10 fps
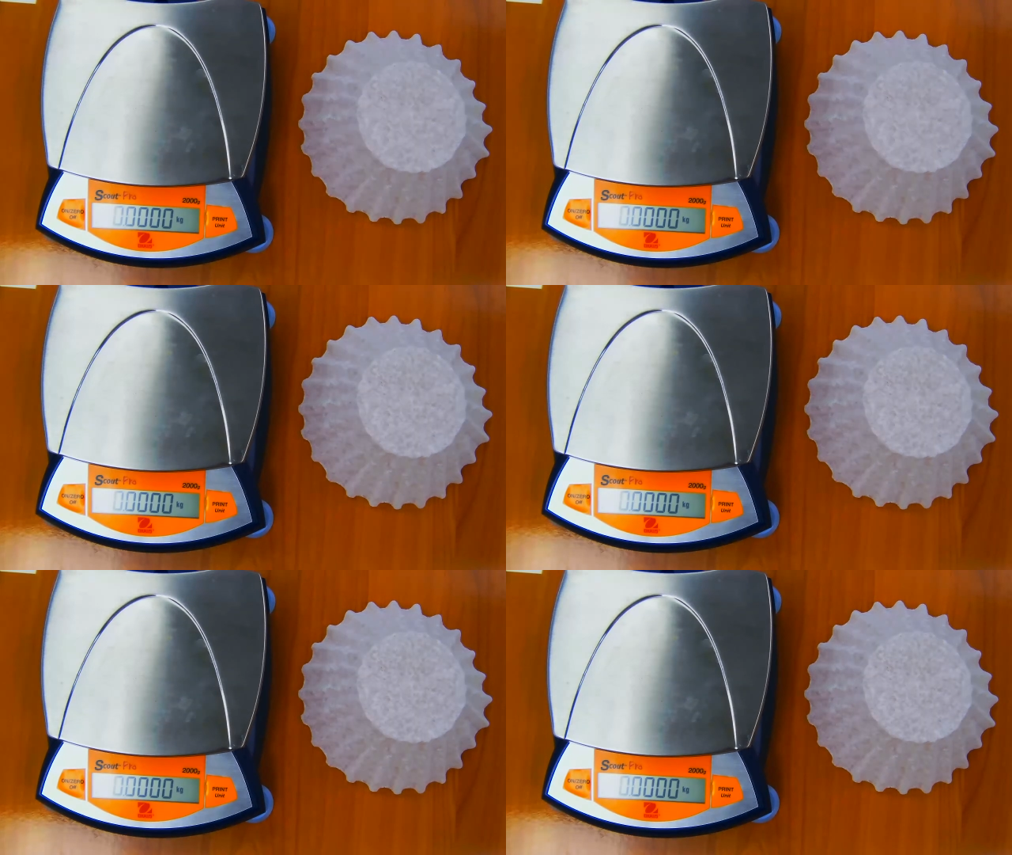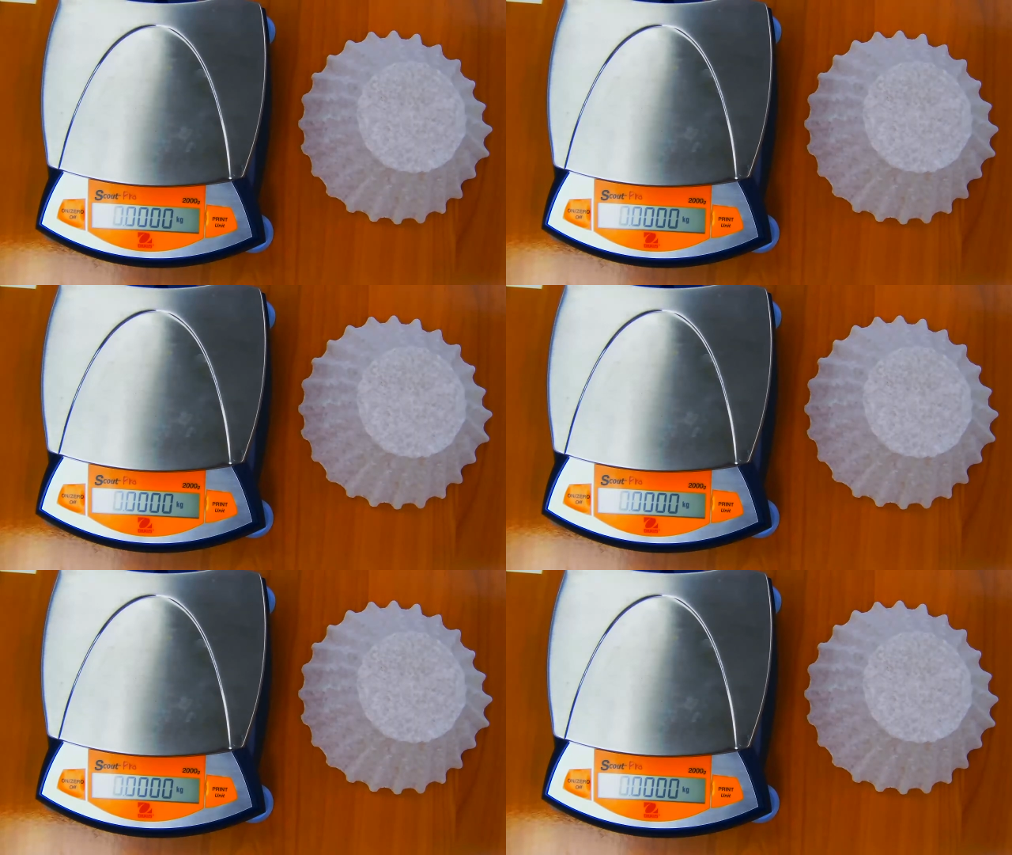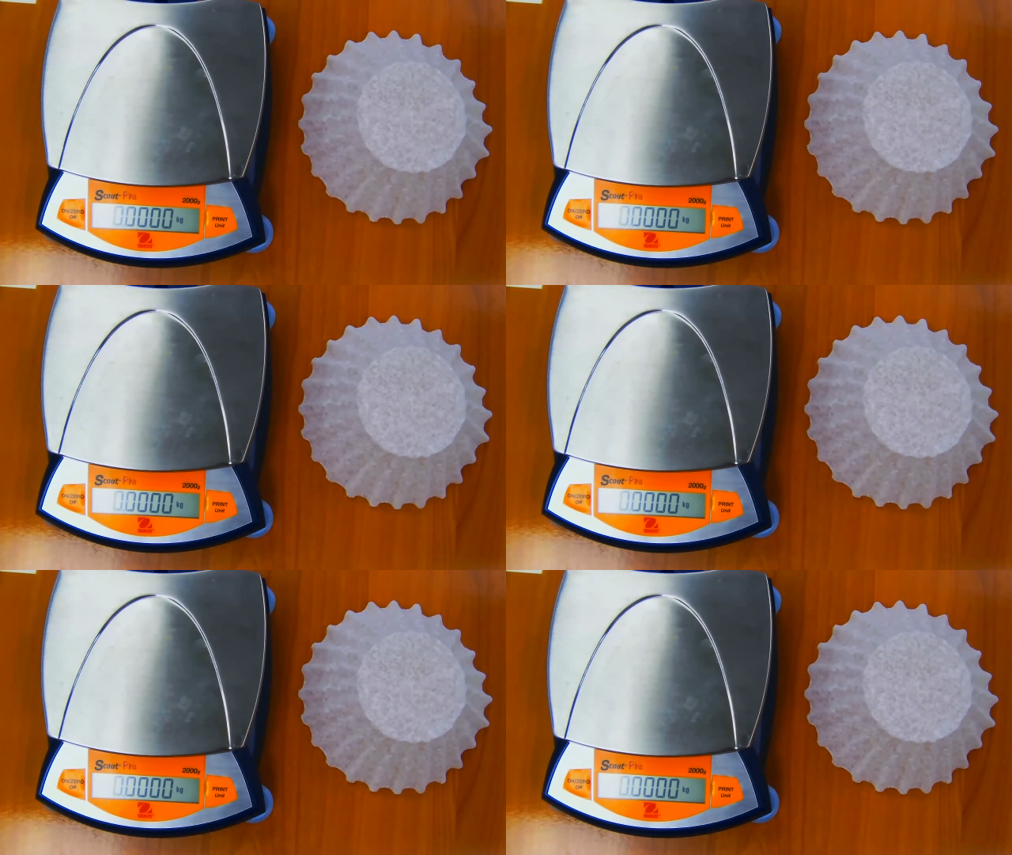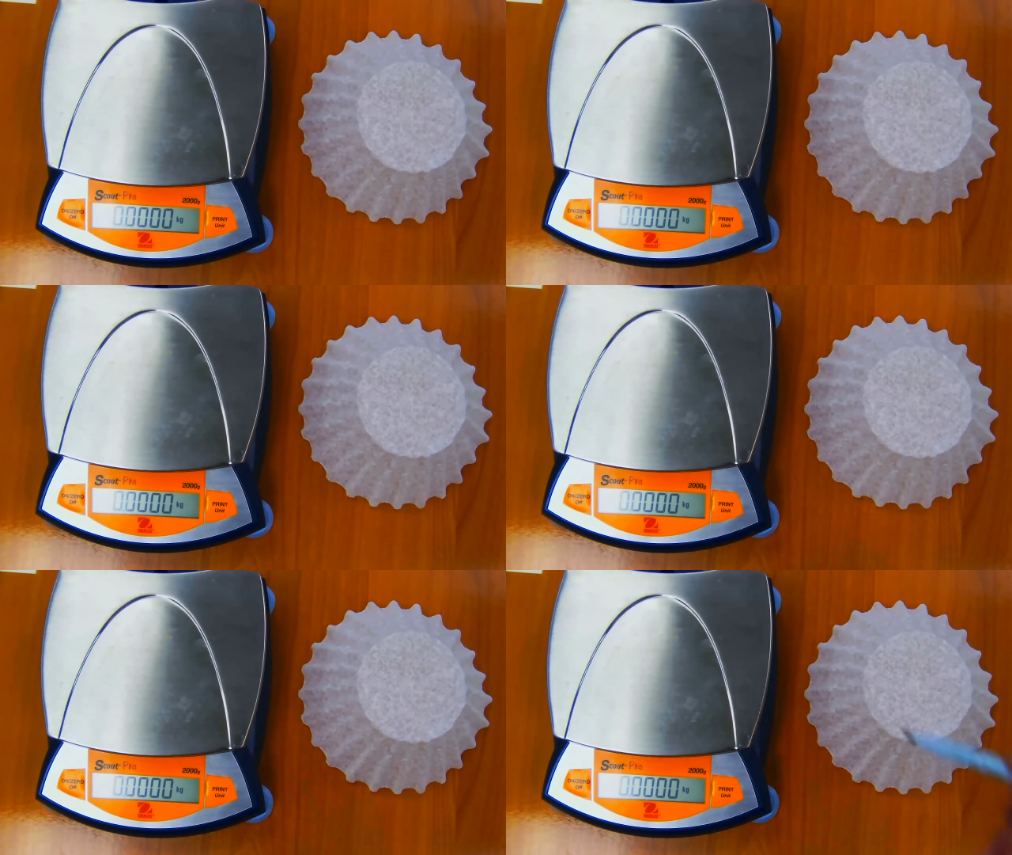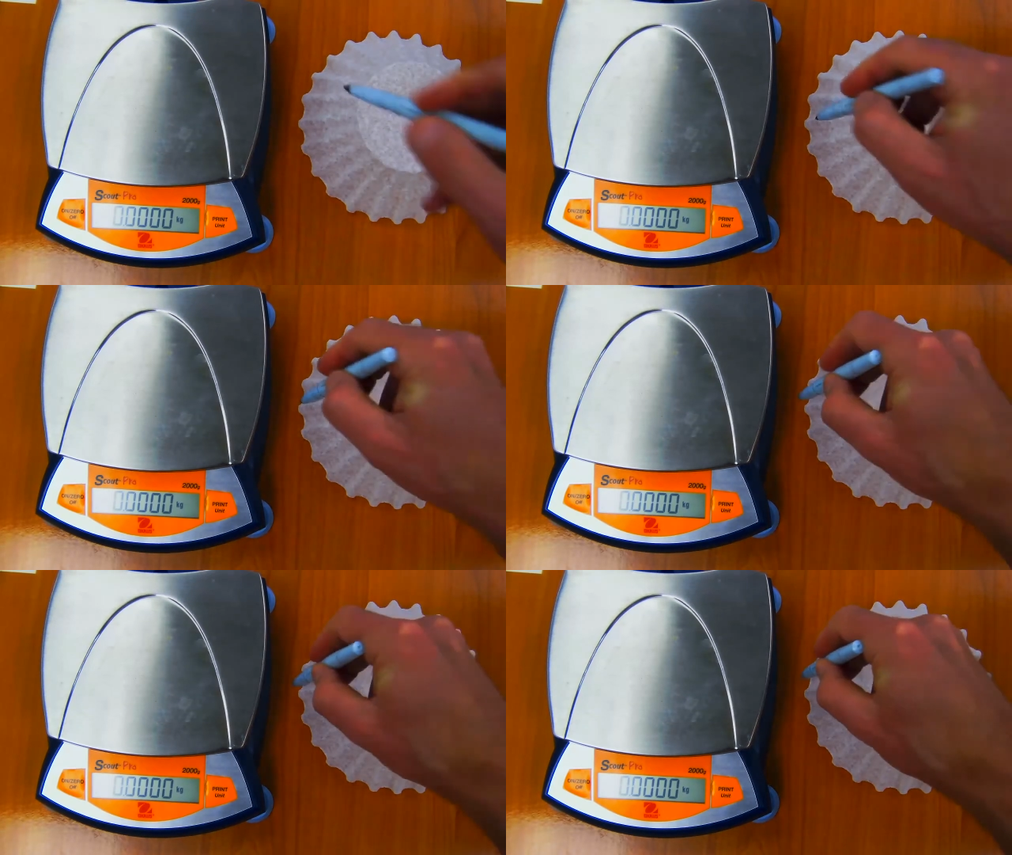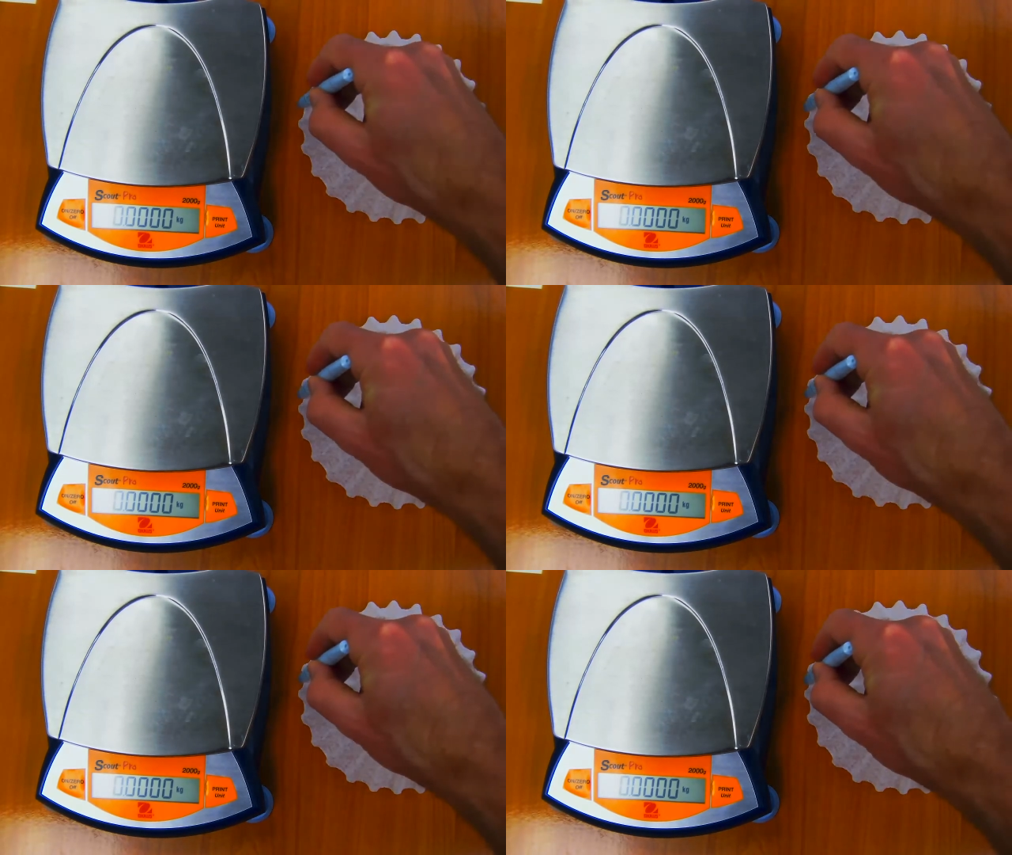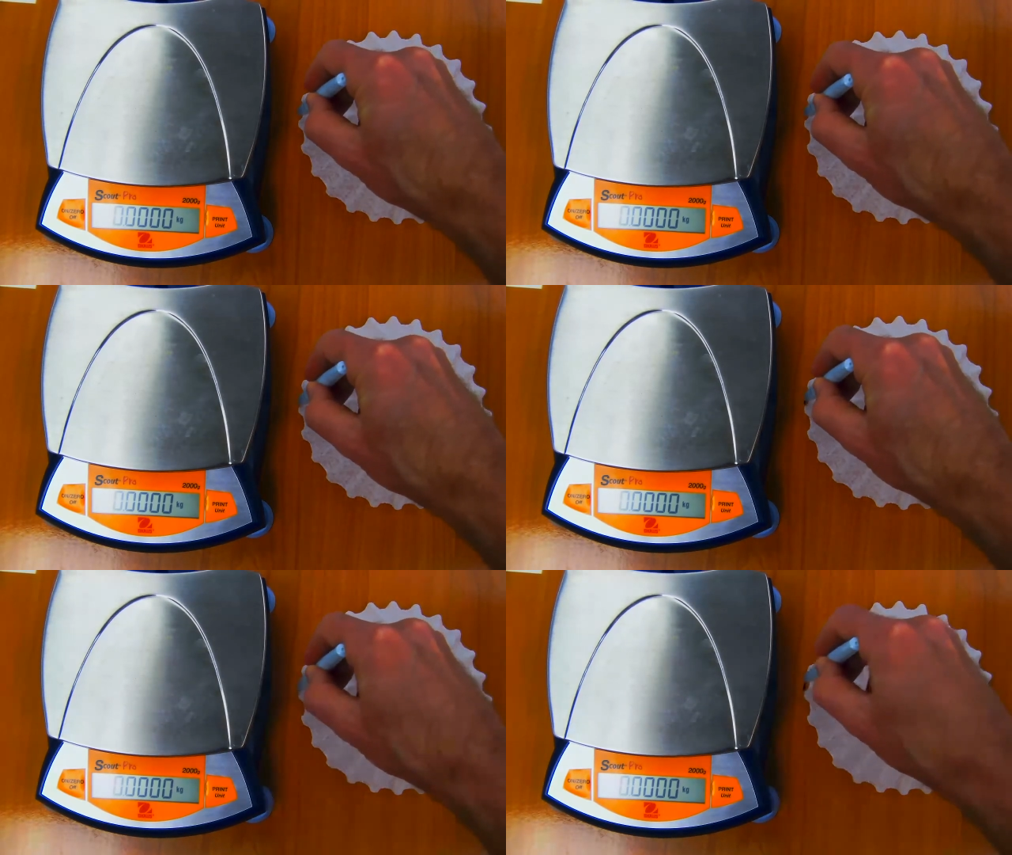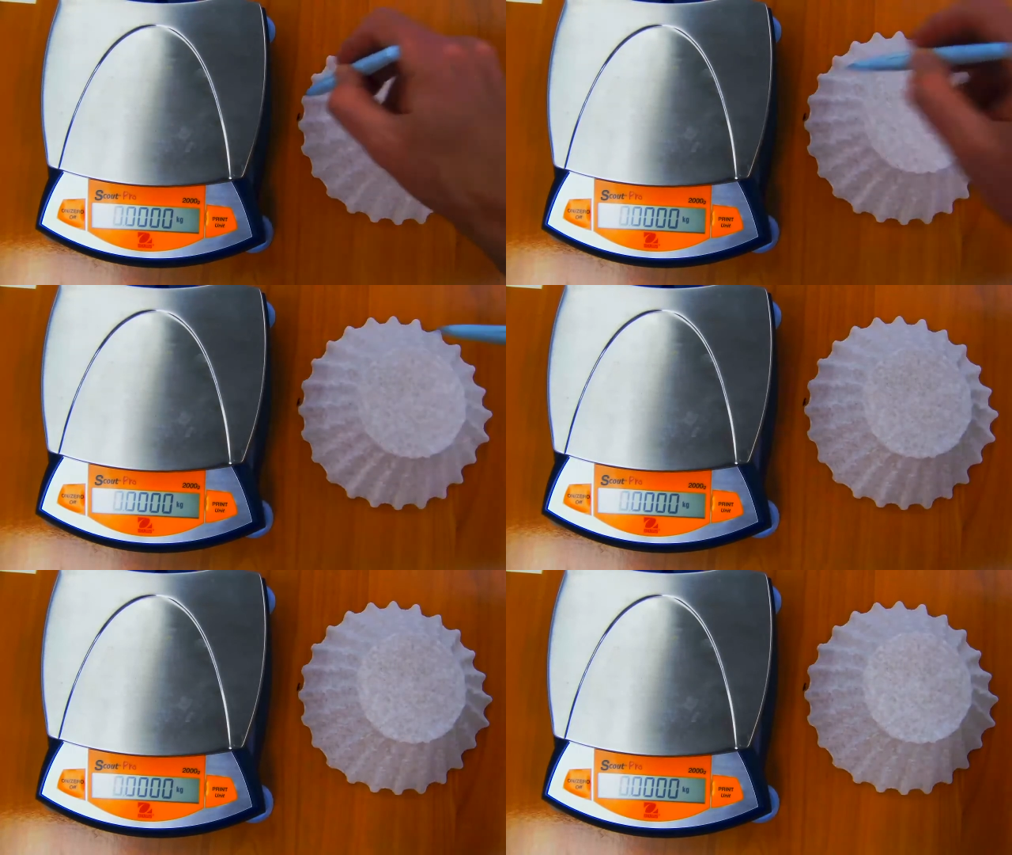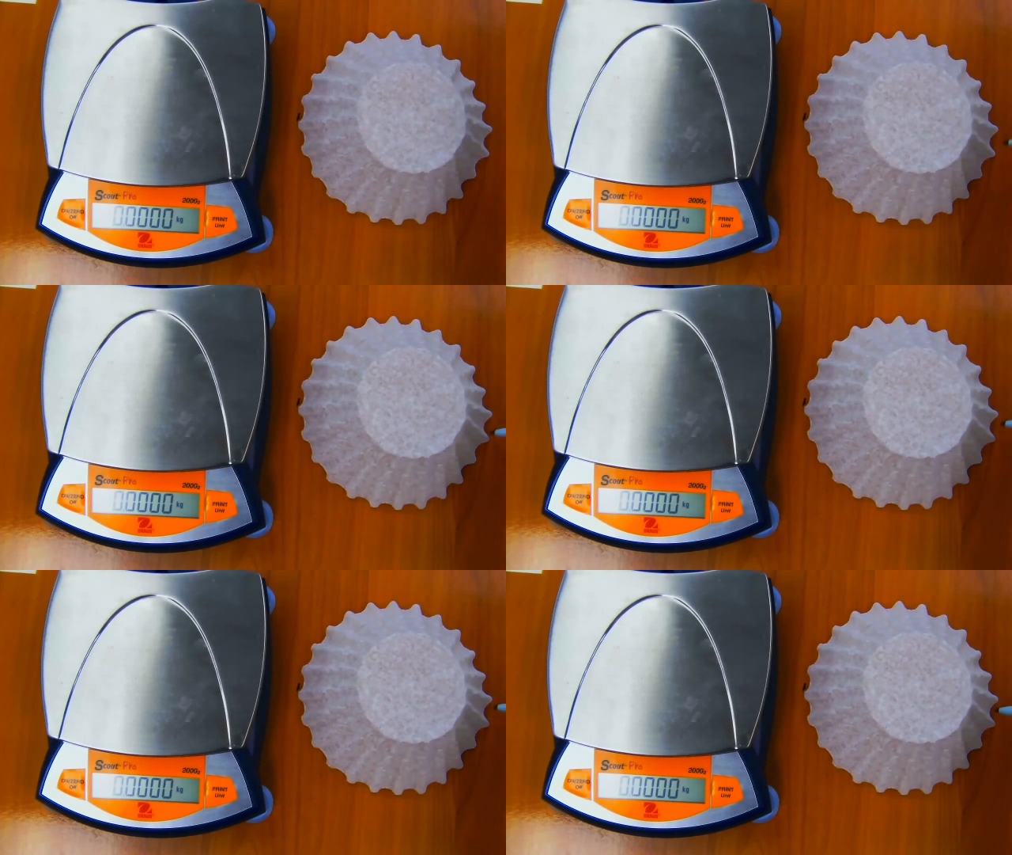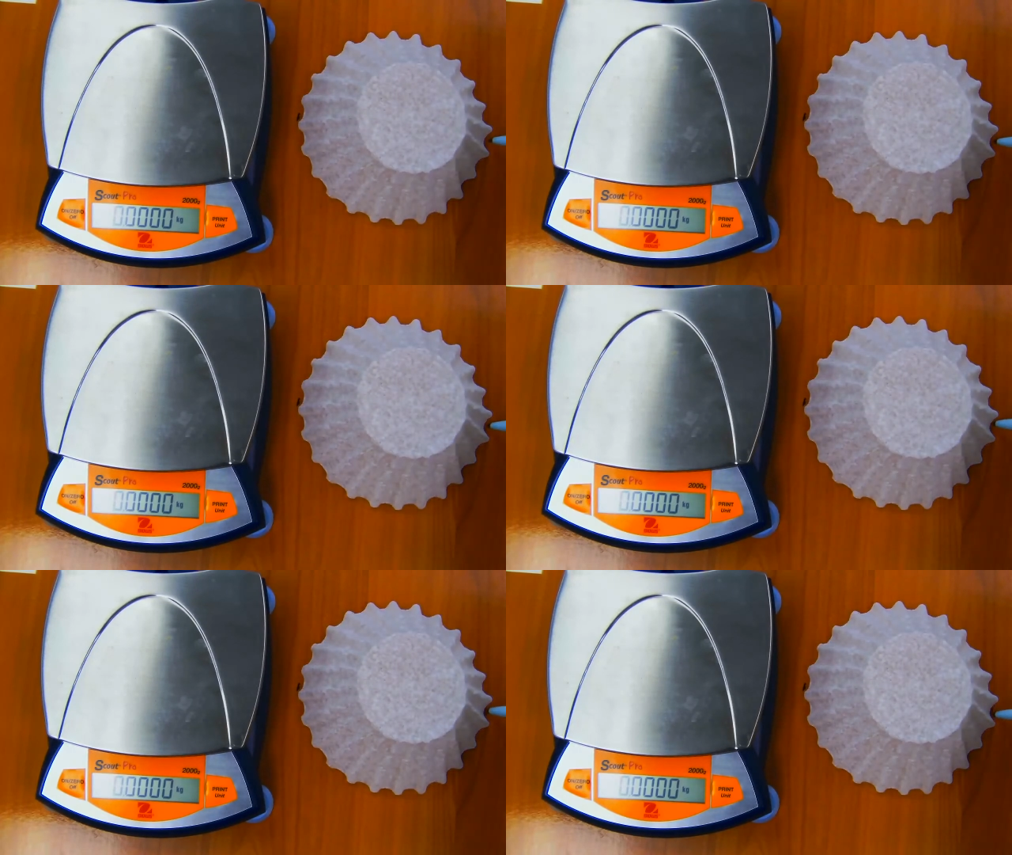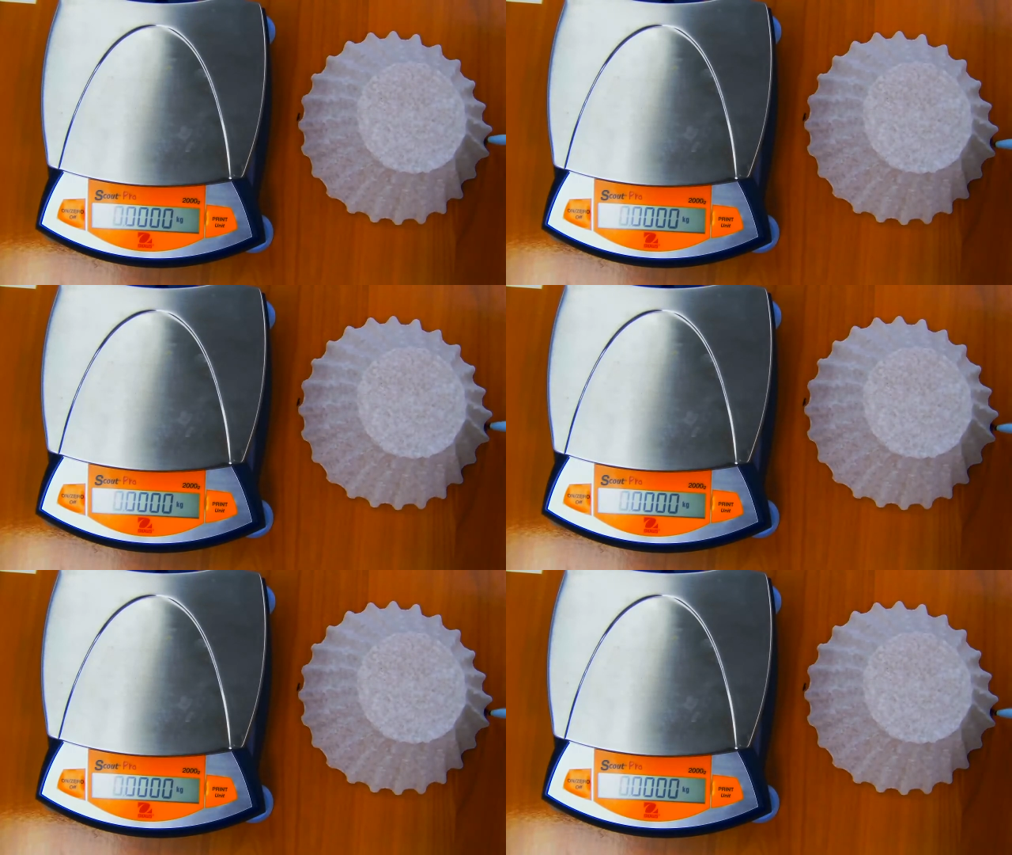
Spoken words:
[unreadable: no face in view]